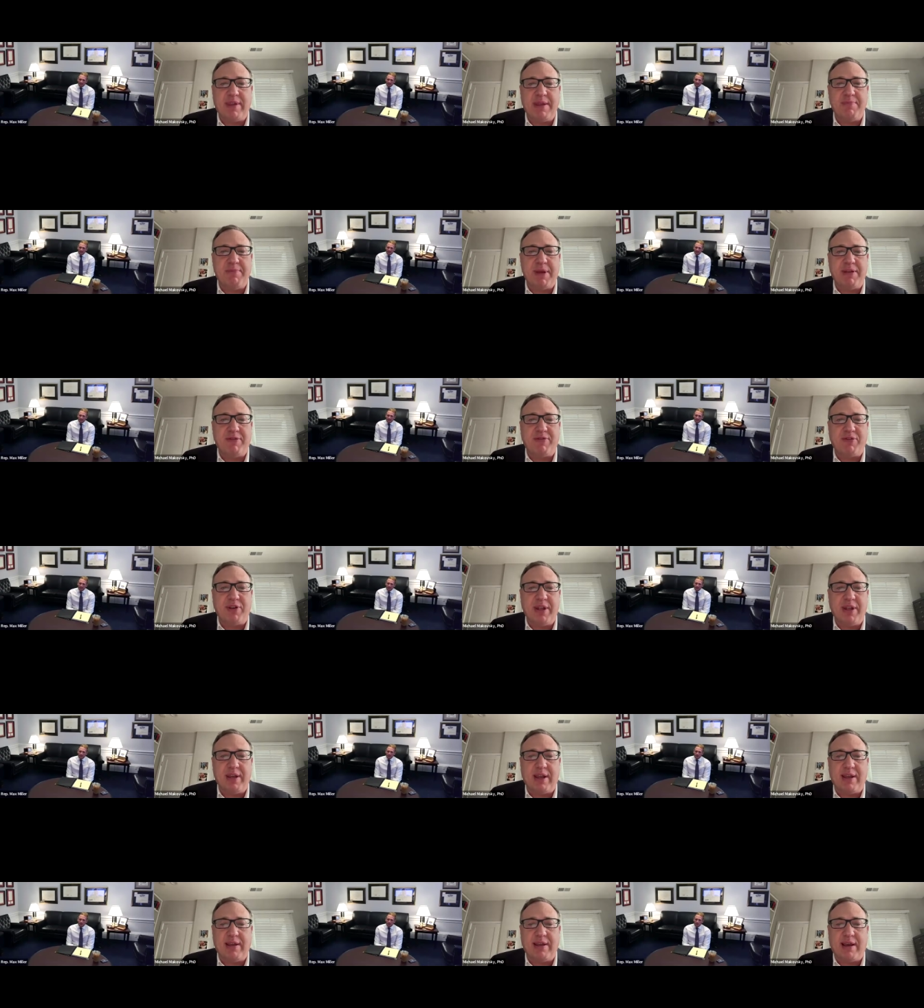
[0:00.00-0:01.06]
didn't mention
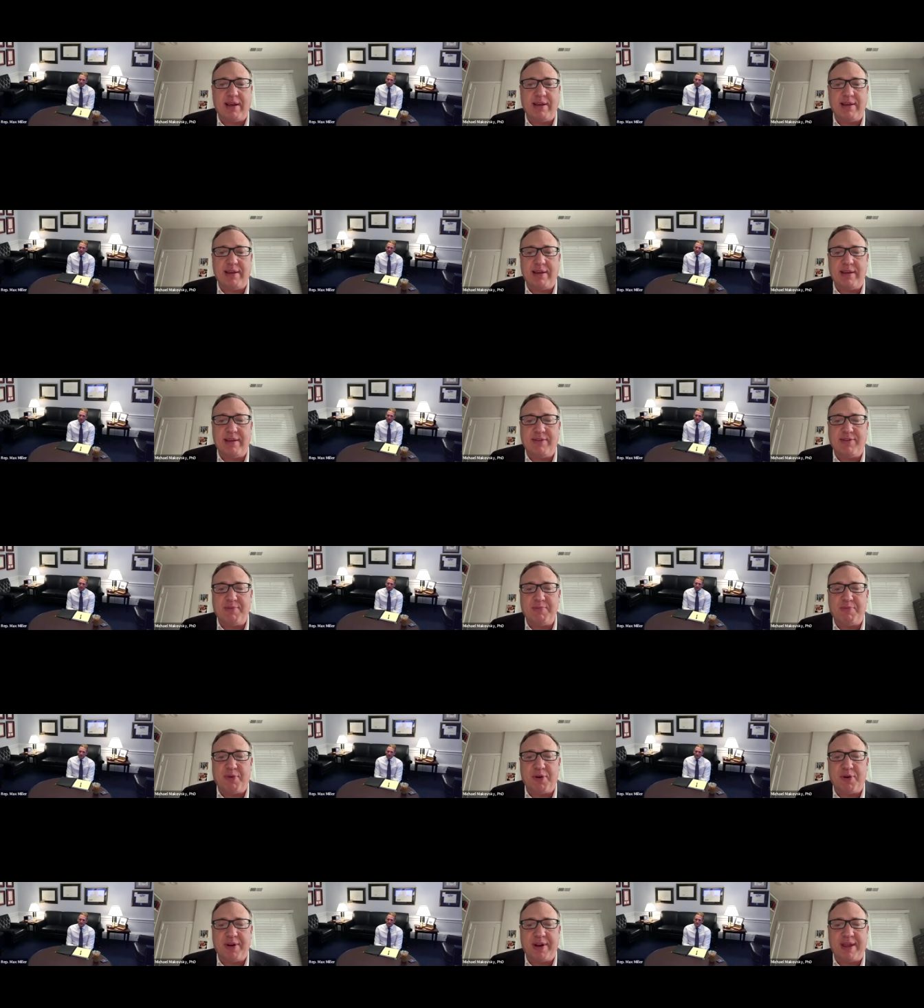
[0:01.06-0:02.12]
it, it's
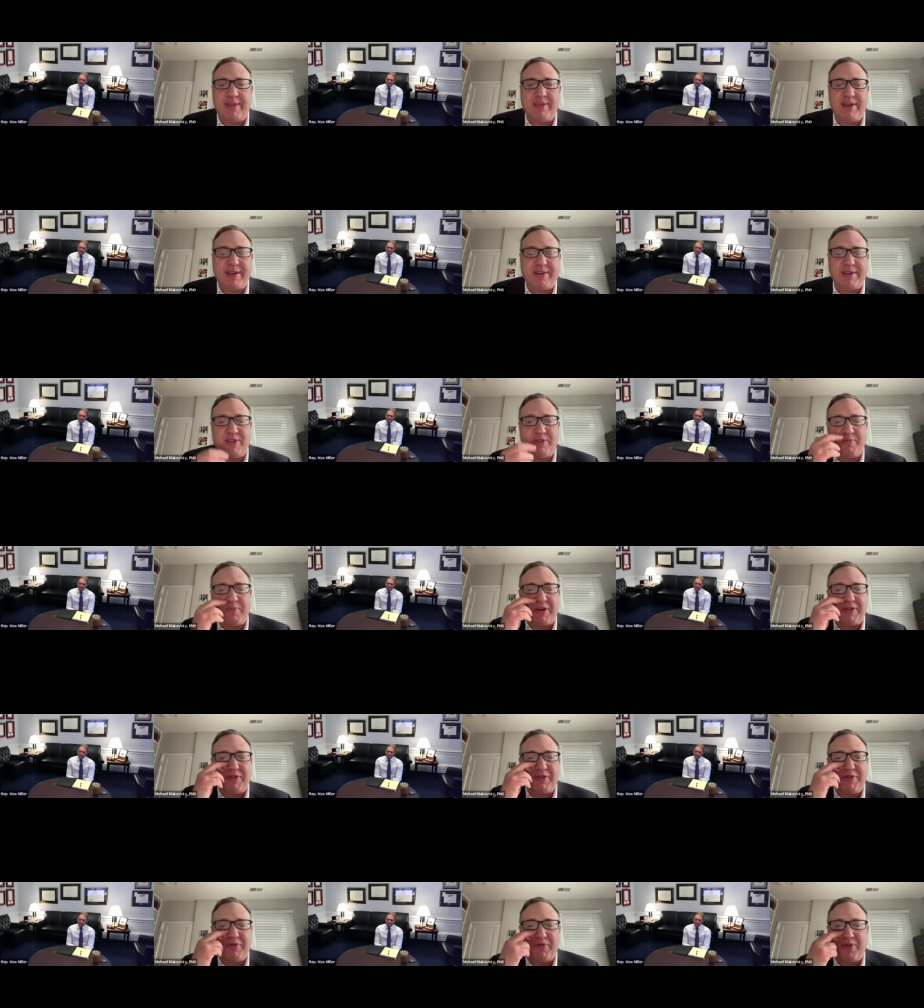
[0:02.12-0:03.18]
important, I think,
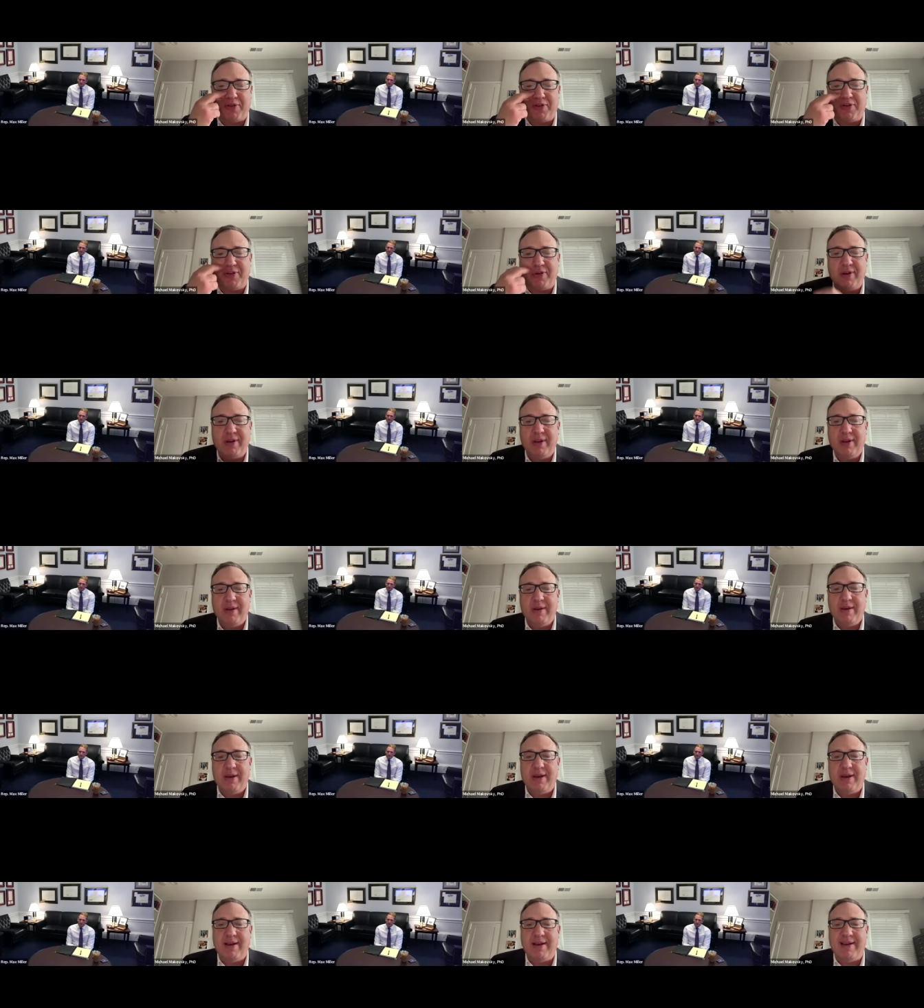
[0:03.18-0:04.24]
especially for
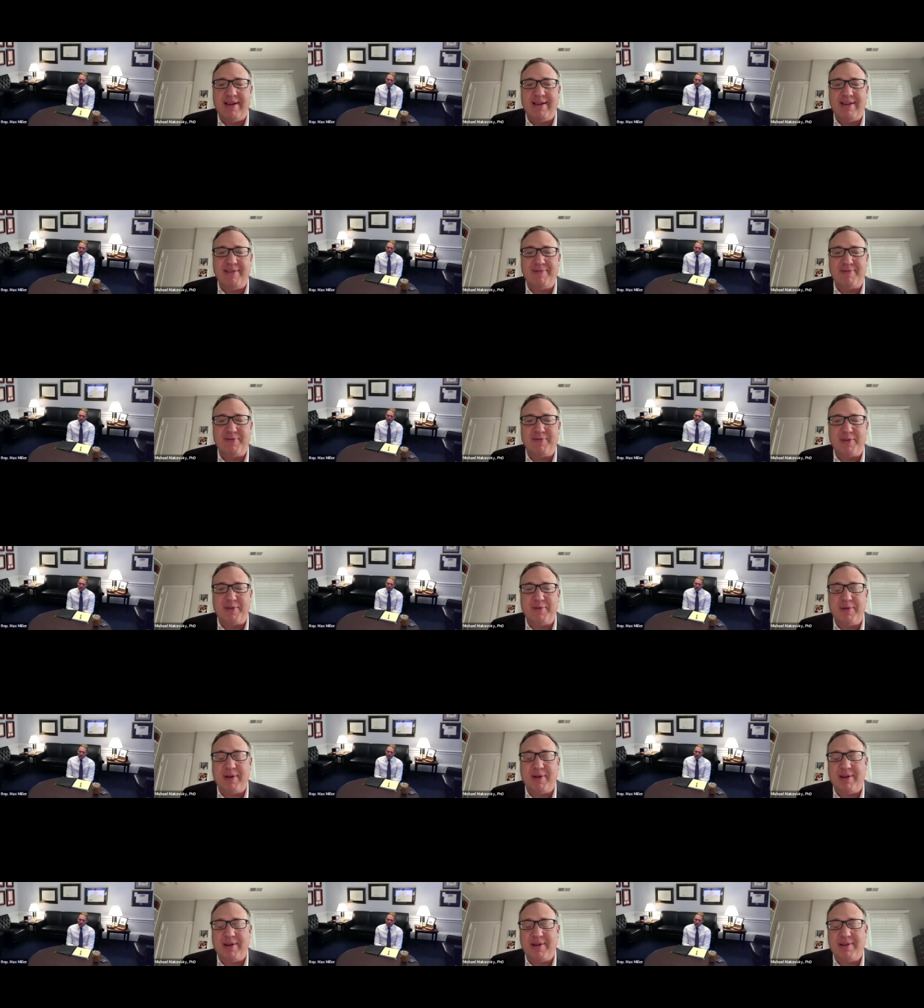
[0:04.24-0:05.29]

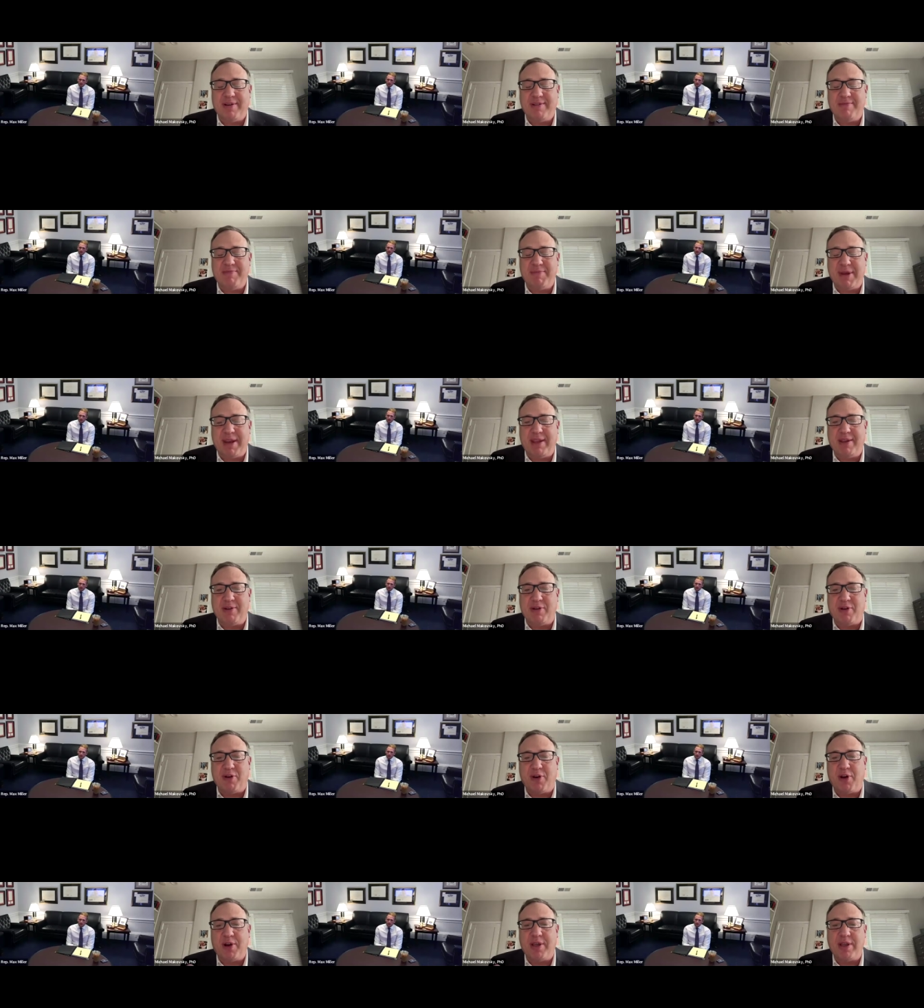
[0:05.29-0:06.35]
many in
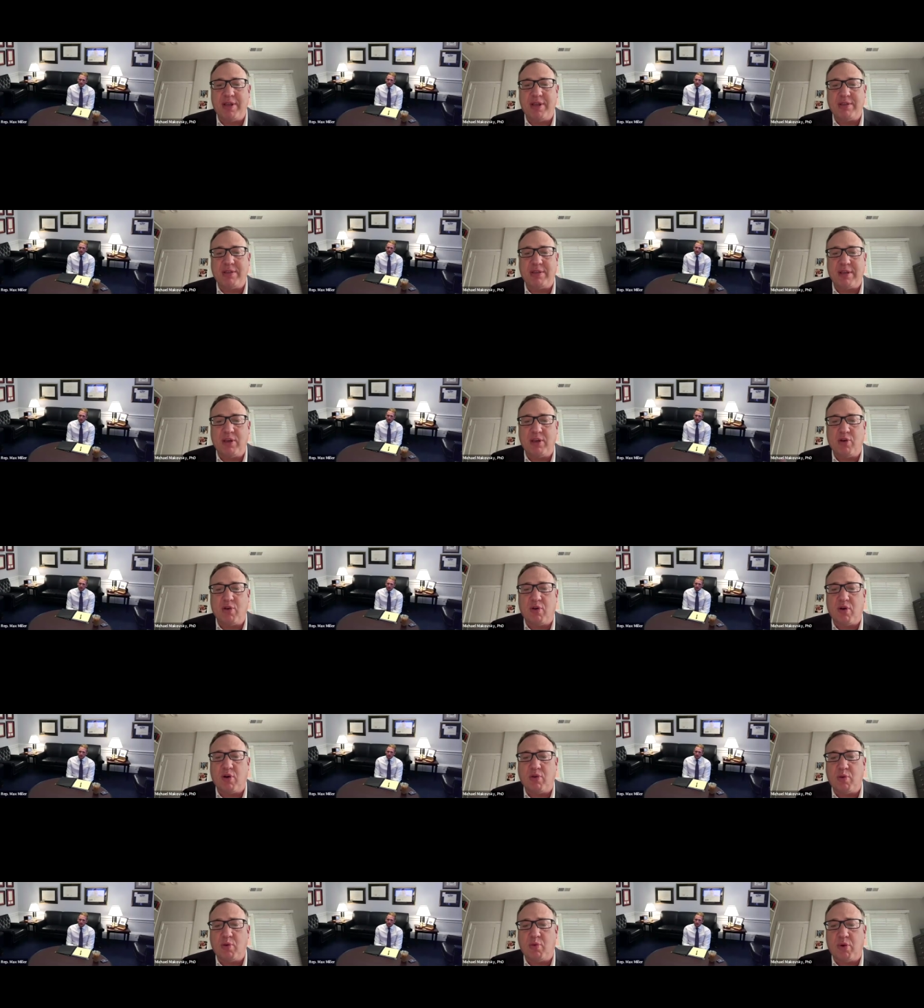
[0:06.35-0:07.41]
our audience, that
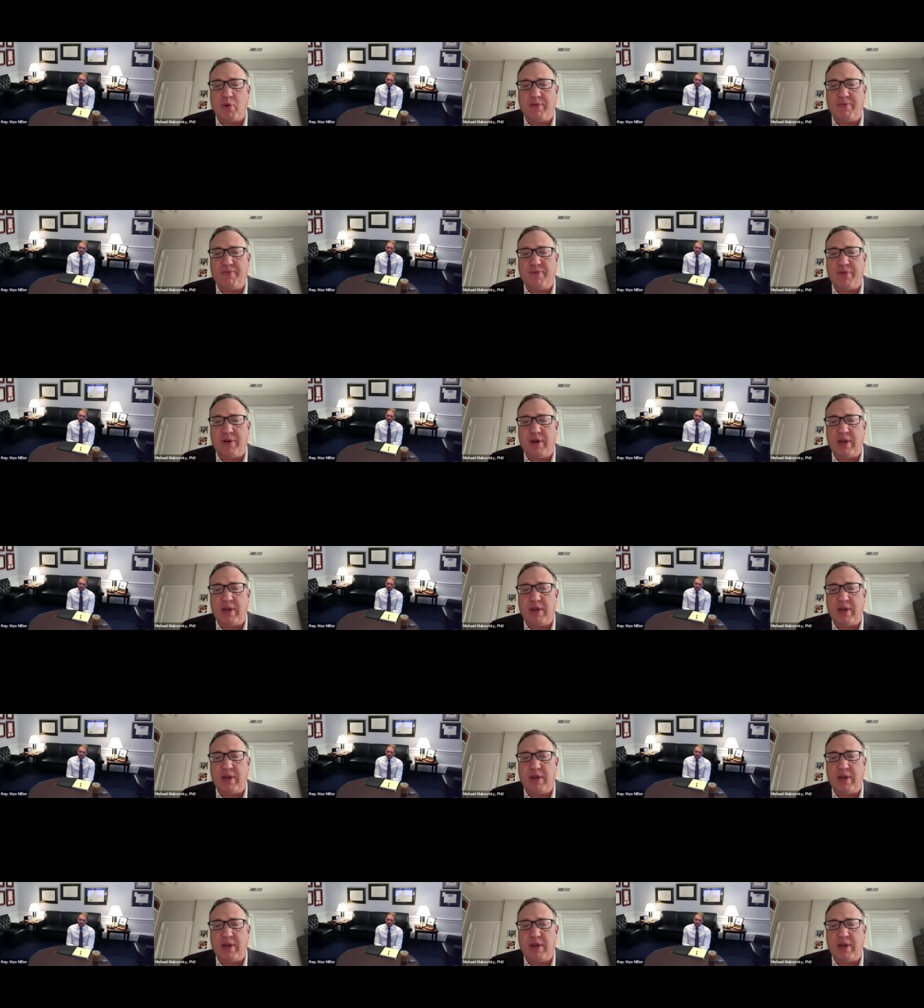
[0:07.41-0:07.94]
you're only one of